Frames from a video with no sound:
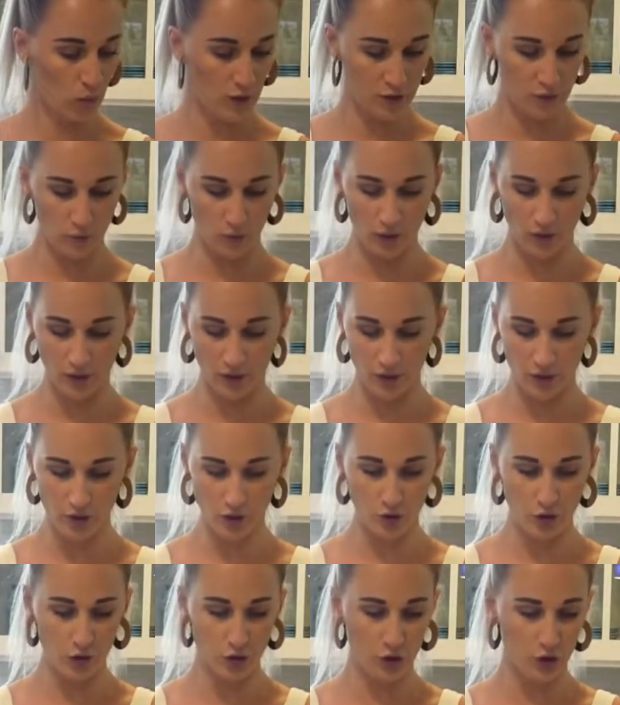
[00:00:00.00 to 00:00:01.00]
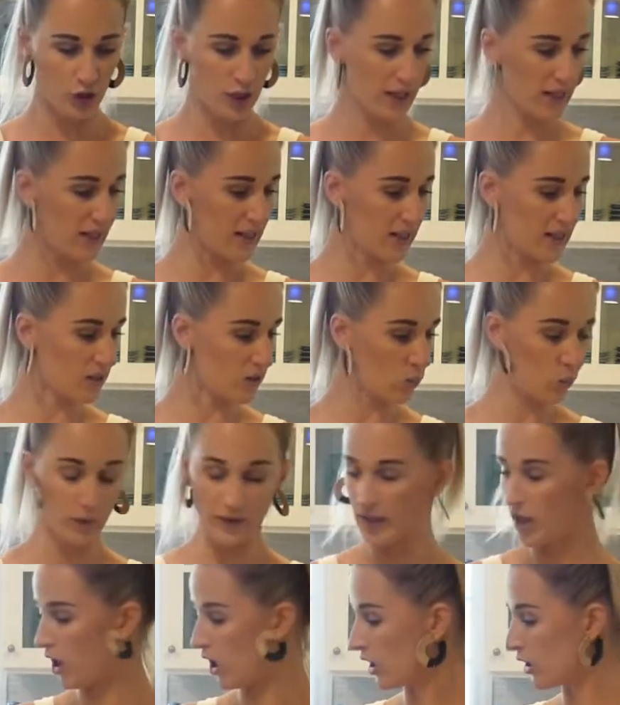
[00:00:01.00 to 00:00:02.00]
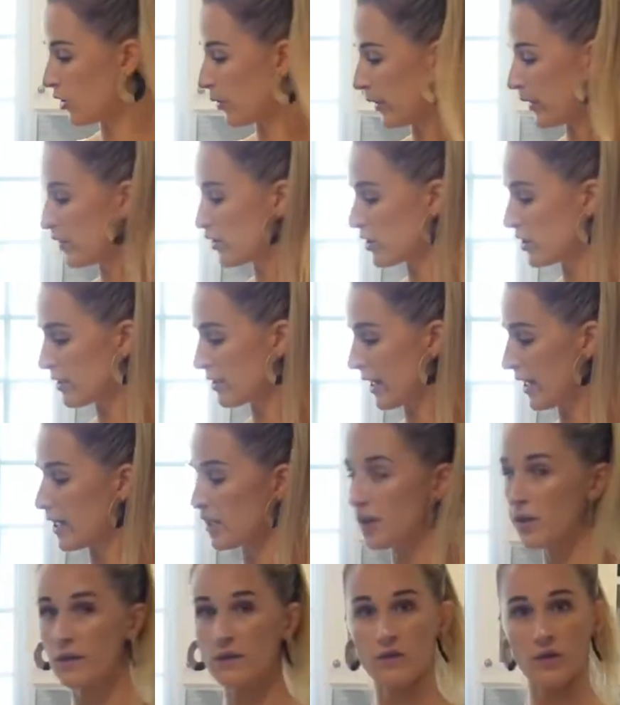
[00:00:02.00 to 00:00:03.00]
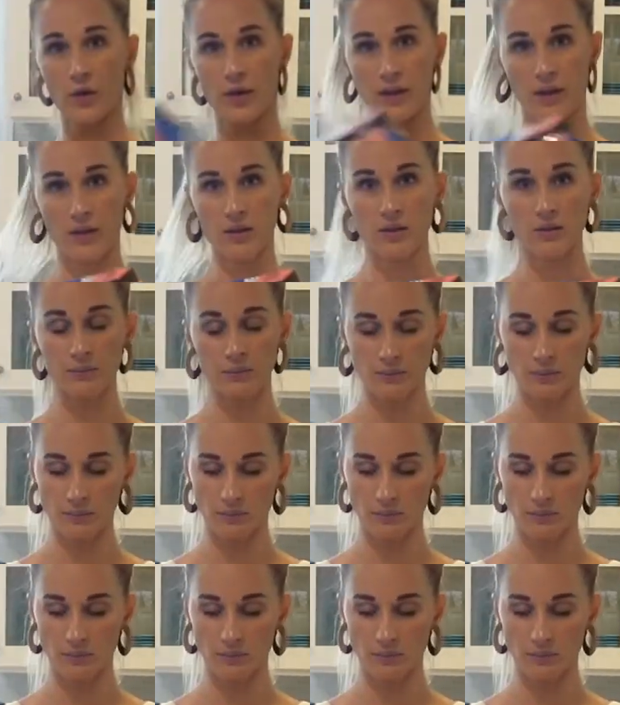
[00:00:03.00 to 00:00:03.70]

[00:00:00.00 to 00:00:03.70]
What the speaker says: what we're going to do is we are going to take the foil